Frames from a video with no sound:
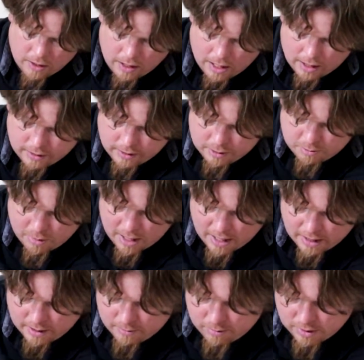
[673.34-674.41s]
Lock this
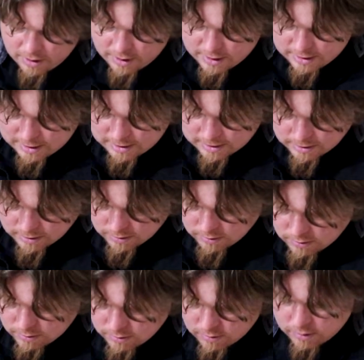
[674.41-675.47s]
back in place.
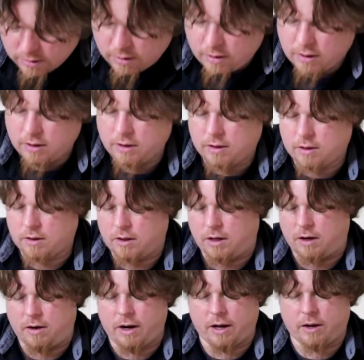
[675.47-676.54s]

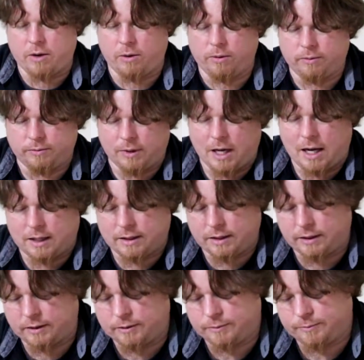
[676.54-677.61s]
Alright, cool, locked.